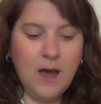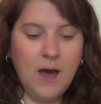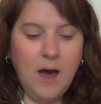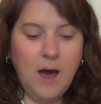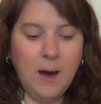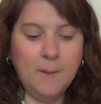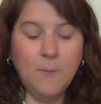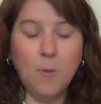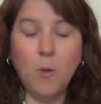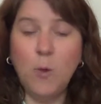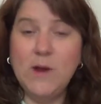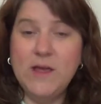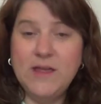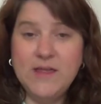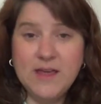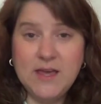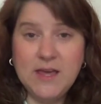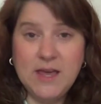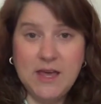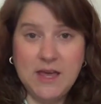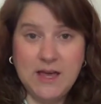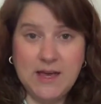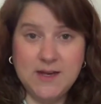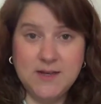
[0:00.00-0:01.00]
Um, we
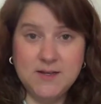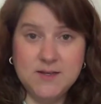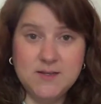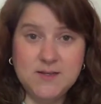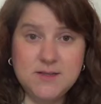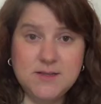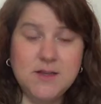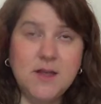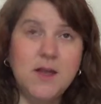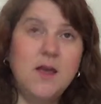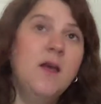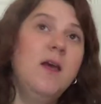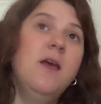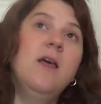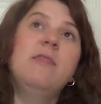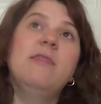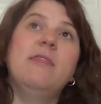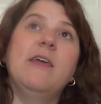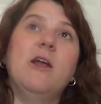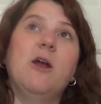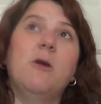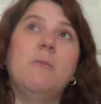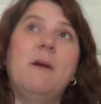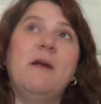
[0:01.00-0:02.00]
the Kings,
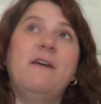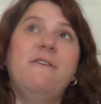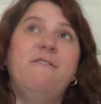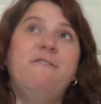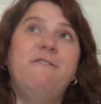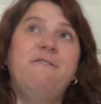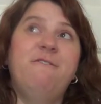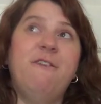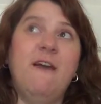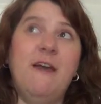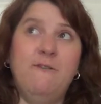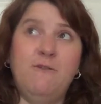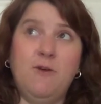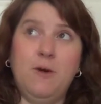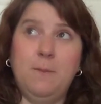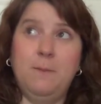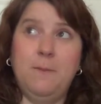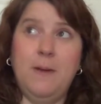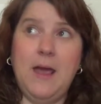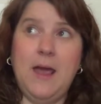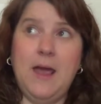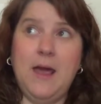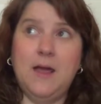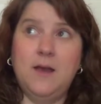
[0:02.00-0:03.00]
they are my
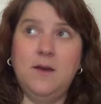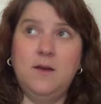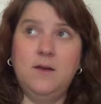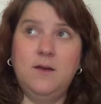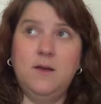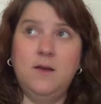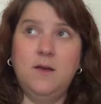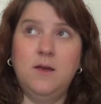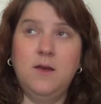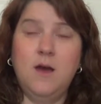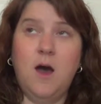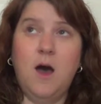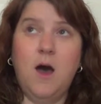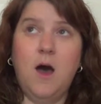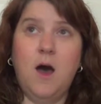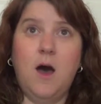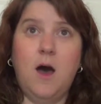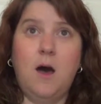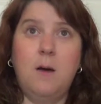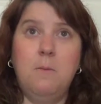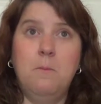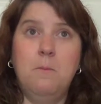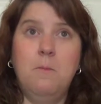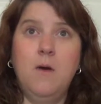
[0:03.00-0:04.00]
favorite band.
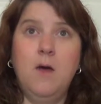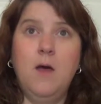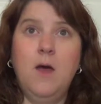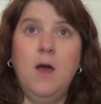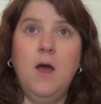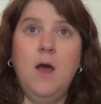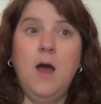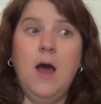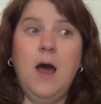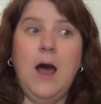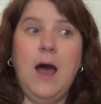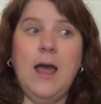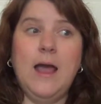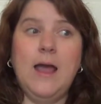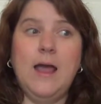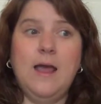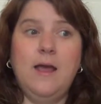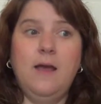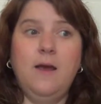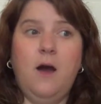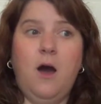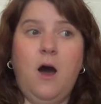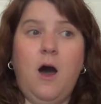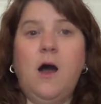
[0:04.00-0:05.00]
Um,
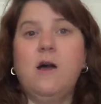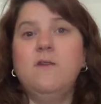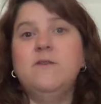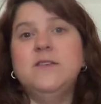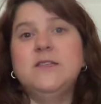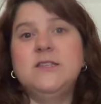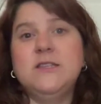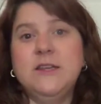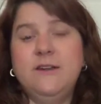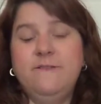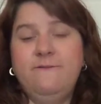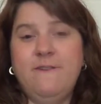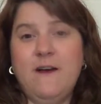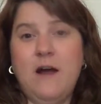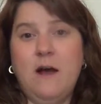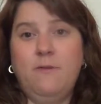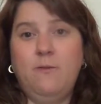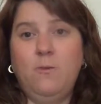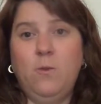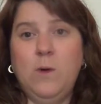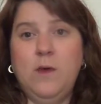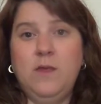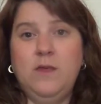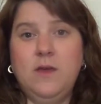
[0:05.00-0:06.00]
I obviously
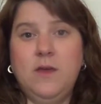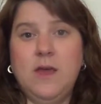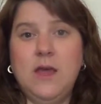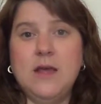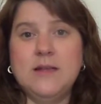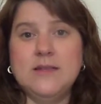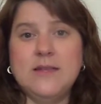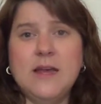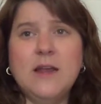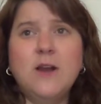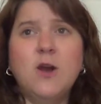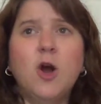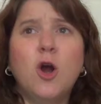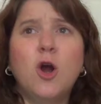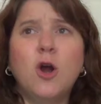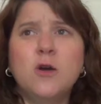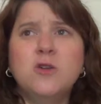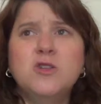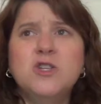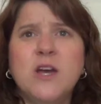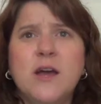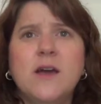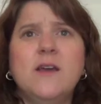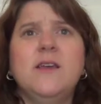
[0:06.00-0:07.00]
found We the Kings. I'd
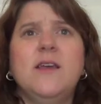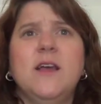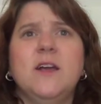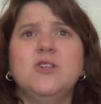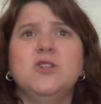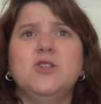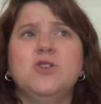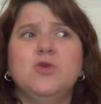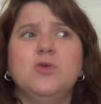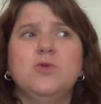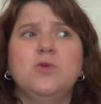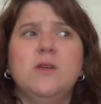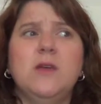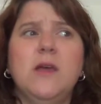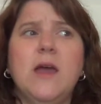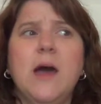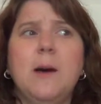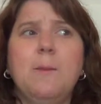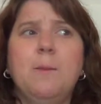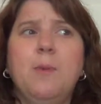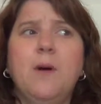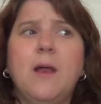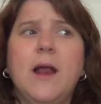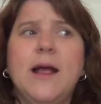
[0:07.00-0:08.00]
heard Check Yes
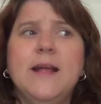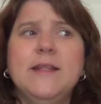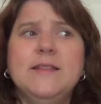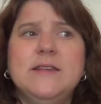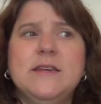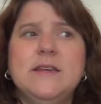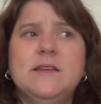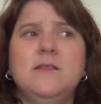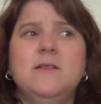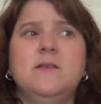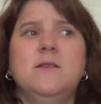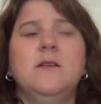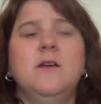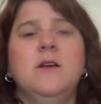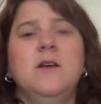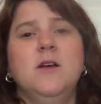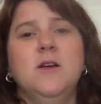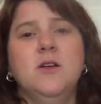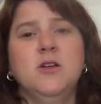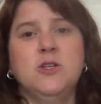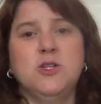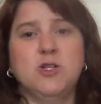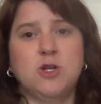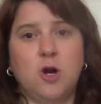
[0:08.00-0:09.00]
Juliet, but I didn't
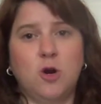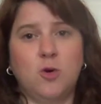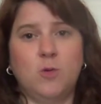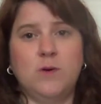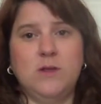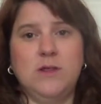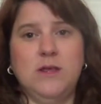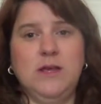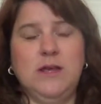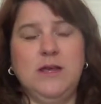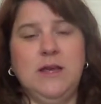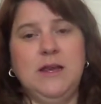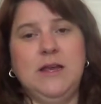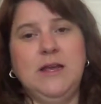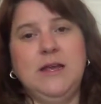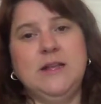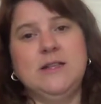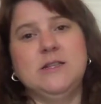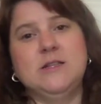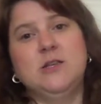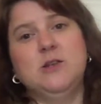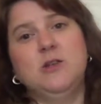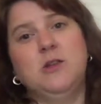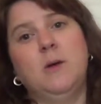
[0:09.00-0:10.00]
start really getting
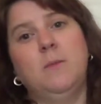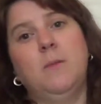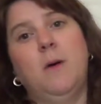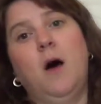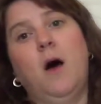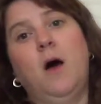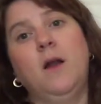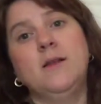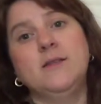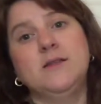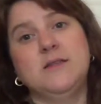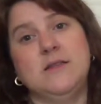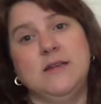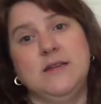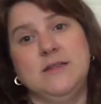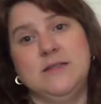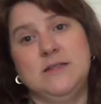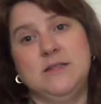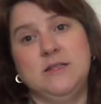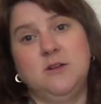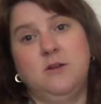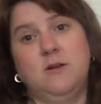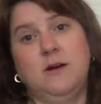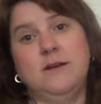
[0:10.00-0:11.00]
into them honestly
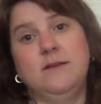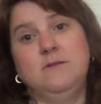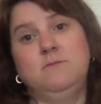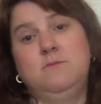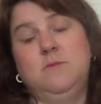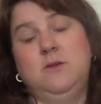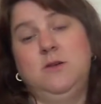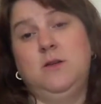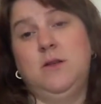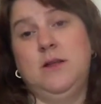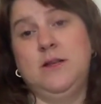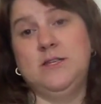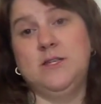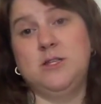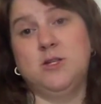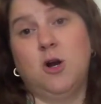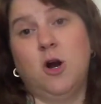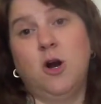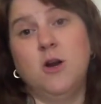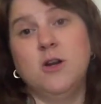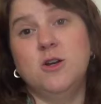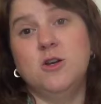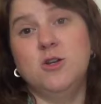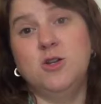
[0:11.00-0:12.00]
until I, I
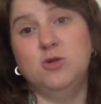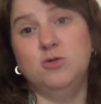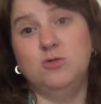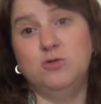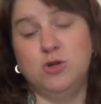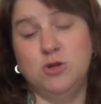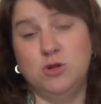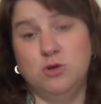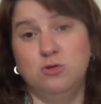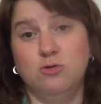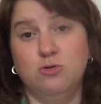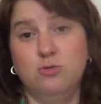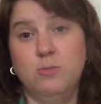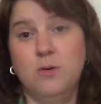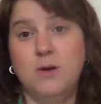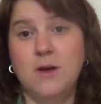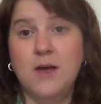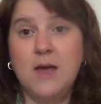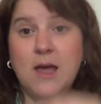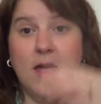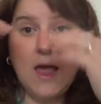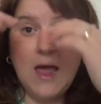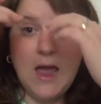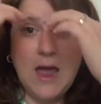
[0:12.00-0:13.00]
started YouTube
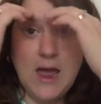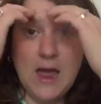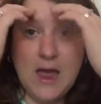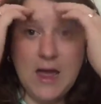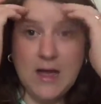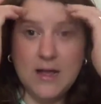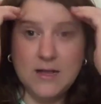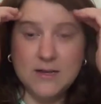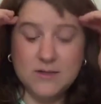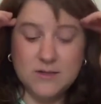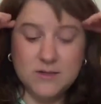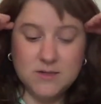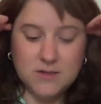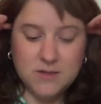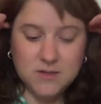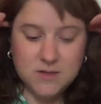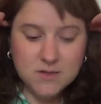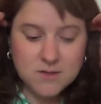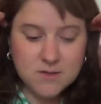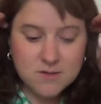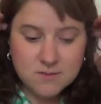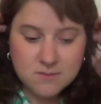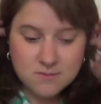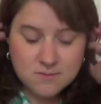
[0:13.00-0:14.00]

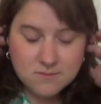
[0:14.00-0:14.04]
and